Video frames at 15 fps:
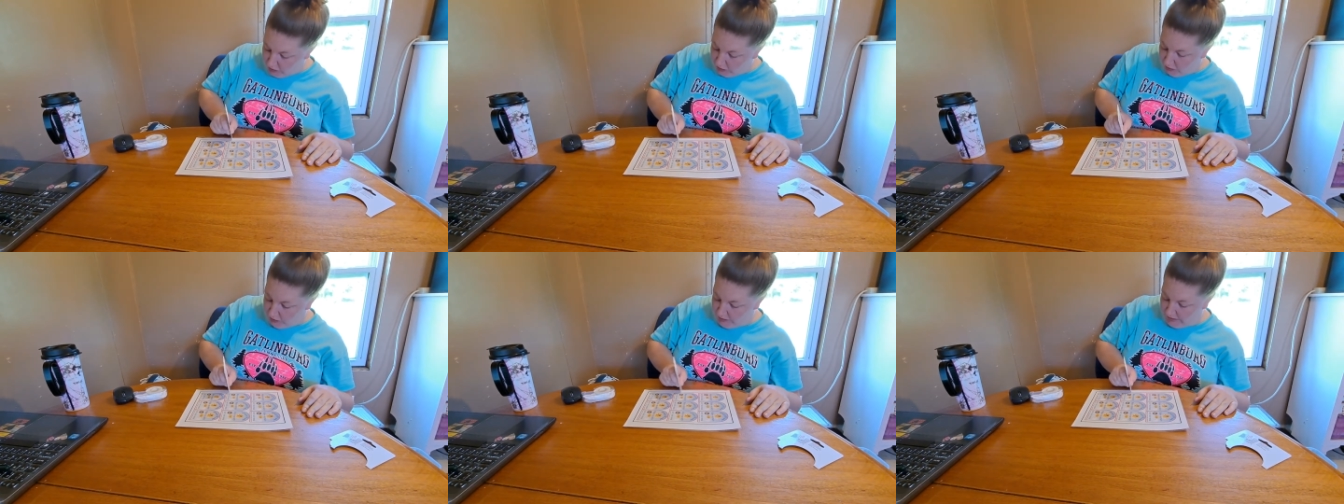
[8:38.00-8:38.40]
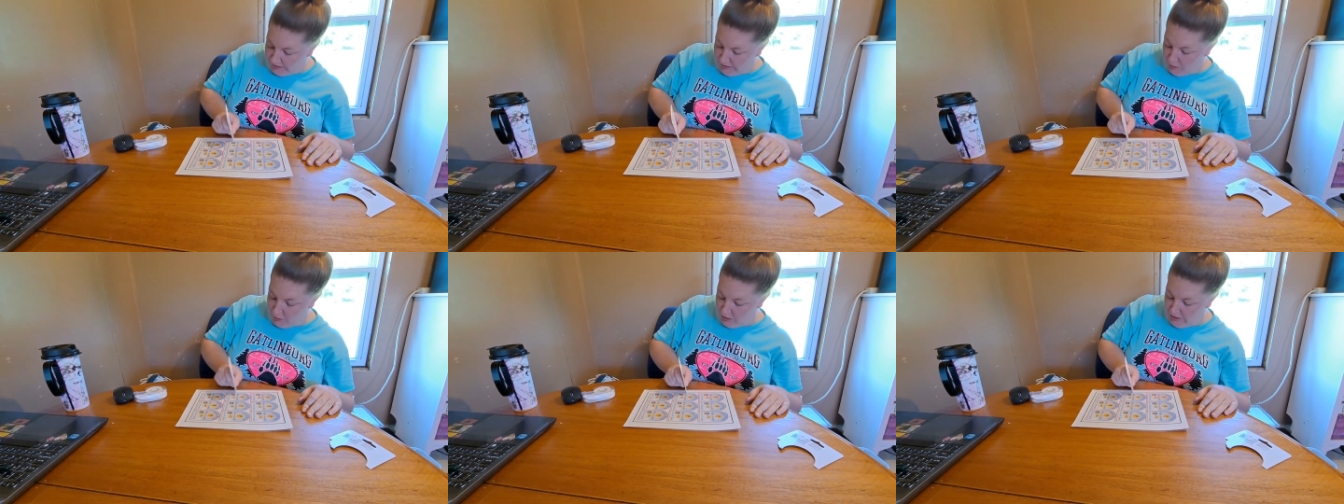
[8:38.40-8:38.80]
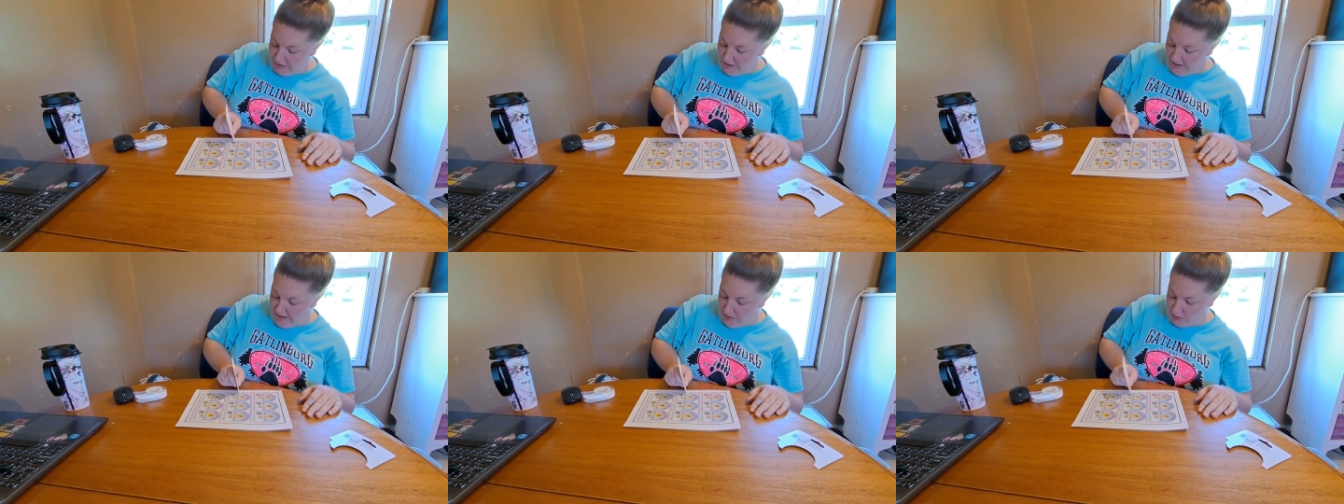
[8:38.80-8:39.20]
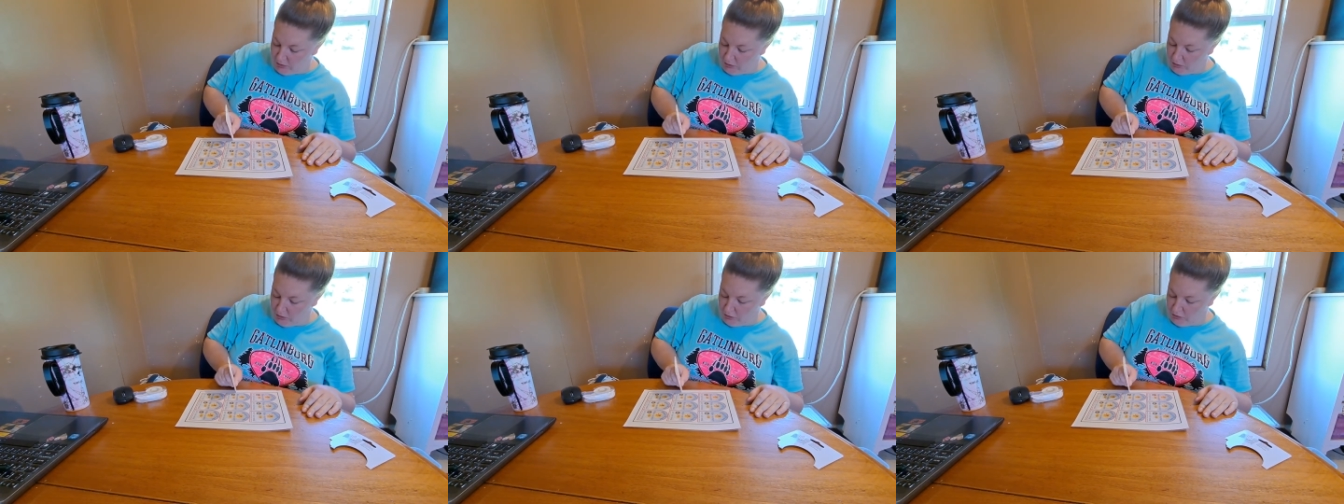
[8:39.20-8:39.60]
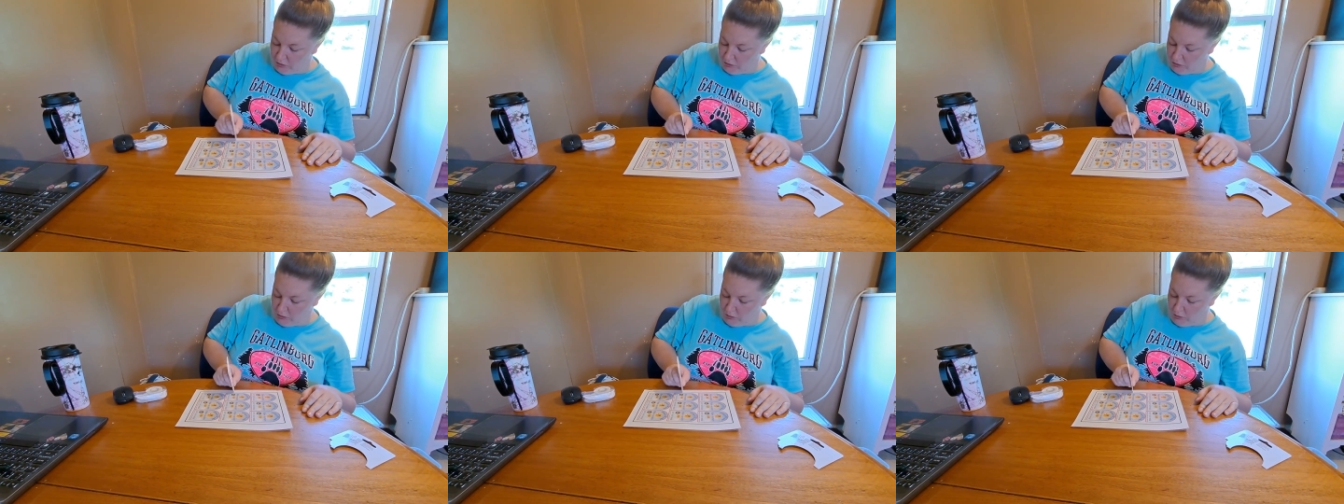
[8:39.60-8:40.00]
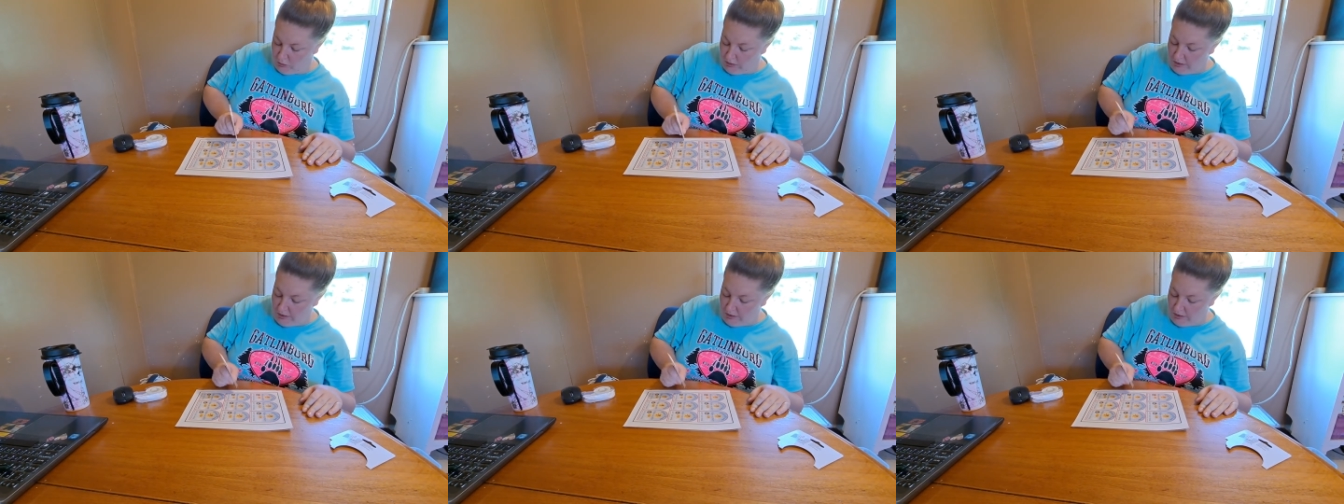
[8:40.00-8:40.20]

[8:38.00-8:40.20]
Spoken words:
Cricut will allow you to